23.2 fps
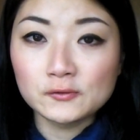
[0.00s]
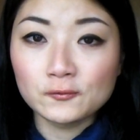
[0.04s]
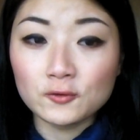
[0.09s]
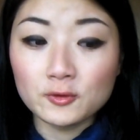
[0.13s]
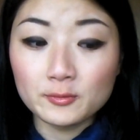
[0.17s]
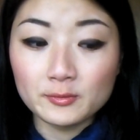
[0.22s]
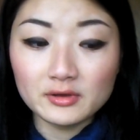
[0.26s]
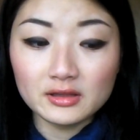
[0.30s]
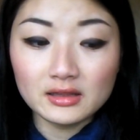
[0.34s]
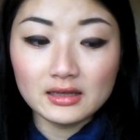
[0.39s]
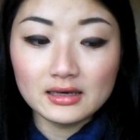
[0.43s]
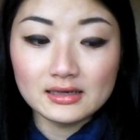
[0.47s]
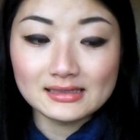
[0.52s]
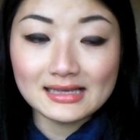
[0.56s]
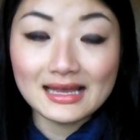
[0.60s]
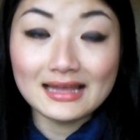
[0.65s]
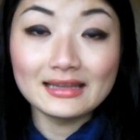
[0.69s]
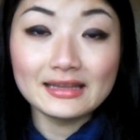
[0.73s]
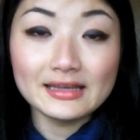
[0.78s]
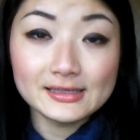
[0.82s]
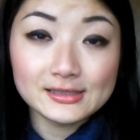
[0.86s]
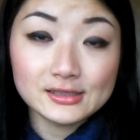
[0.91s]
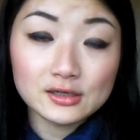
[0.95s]
Formulas,
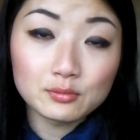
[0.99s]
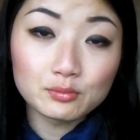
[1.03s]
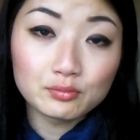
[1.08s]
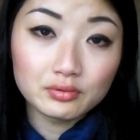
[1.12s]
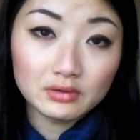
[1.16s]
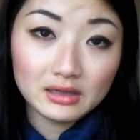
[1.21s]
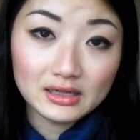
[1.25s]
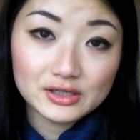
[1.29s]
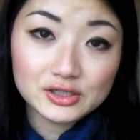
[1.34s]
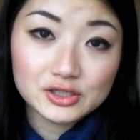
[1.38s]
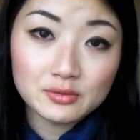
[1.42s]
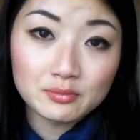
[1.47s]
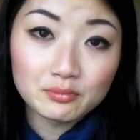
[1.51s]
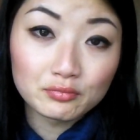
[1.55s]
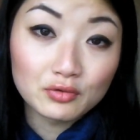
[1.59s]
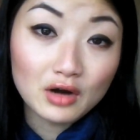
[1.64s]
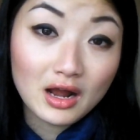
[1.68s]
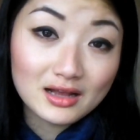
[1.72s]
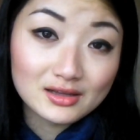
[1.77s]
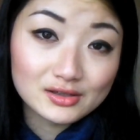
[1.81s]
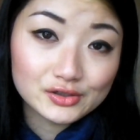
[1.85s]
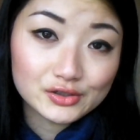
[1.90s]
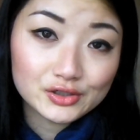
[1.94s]
at least their blush and
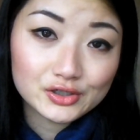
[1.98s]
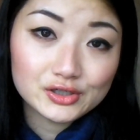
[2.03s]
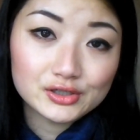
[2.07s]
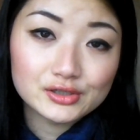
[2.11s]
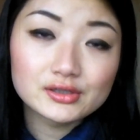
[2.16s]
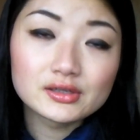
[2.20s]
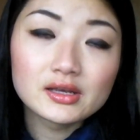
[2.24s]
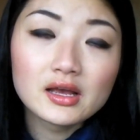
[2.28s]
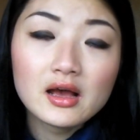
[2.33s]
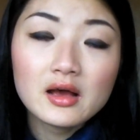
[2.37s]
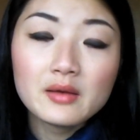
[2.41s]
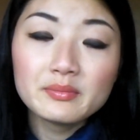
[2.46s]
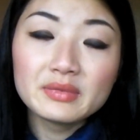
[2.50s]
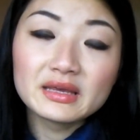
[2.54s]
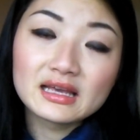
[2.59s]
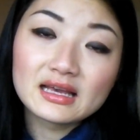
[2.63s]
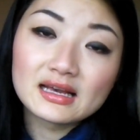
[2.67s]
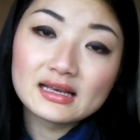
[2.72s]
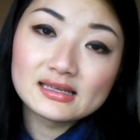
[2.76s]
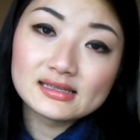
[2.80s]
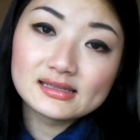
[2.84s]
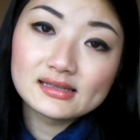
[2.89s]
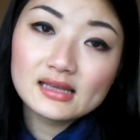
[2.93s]
bronzers,
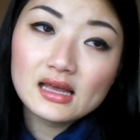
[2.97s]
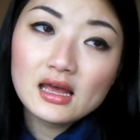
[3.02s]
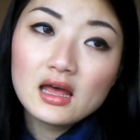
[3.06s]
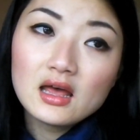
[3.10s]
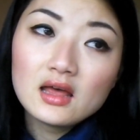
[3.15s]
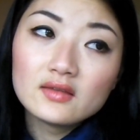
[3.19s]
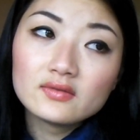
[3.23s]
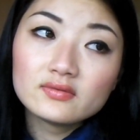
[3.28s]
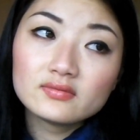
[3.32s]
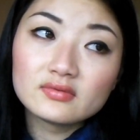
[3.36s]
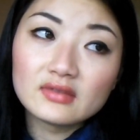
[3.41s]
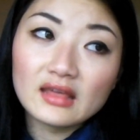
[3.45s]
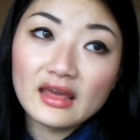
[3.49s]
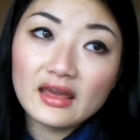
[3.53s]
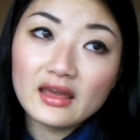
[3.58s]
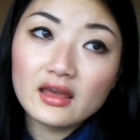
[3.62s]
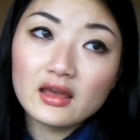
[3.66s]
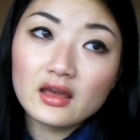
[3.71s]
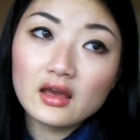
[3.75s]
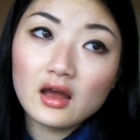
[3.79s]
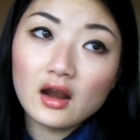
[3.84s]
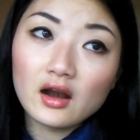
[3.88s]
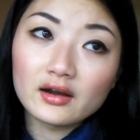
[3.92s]
because
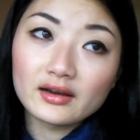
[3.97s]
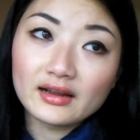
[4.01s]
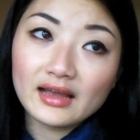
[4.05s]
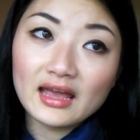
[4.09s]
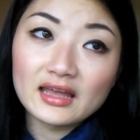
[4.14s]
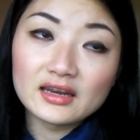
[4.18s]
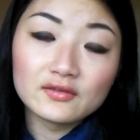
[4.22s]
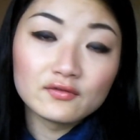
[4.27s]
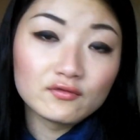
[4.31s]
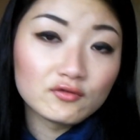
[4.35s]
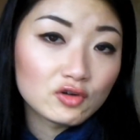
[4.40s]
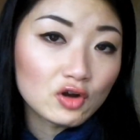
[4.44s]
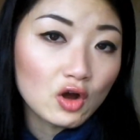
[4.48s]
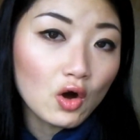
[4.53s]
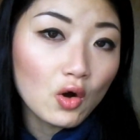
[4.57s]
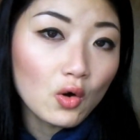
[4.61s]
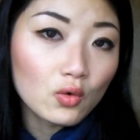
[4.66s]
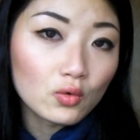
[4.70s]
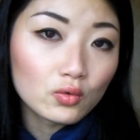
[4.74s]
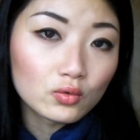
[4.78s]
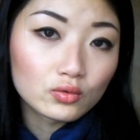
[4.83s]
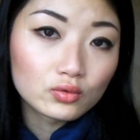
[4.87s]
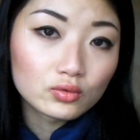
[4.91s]
they are kind of
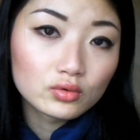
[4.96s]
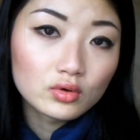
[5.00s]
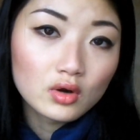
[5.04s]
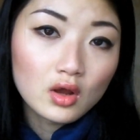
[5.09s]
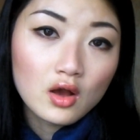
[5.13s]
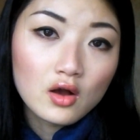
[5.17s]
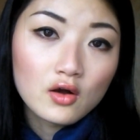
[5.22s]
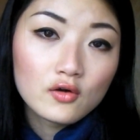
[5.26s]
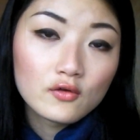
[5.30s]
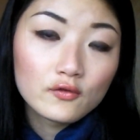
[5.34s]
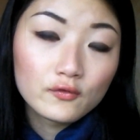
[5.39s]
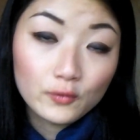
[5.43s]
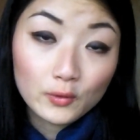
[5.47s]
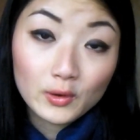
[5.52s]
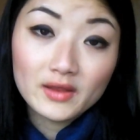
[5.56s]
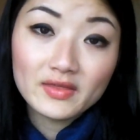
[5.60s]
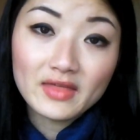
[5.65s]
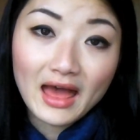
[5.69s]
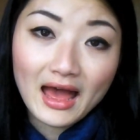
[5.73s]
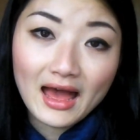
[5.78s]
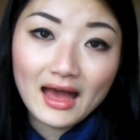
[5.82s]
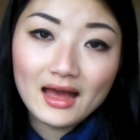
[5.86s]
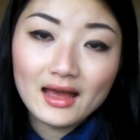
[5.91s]
known for
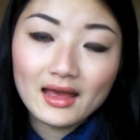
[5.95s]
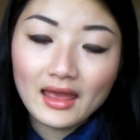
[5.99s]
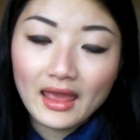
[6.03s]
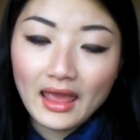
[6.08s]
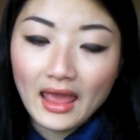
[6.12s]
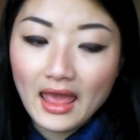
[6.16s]
that.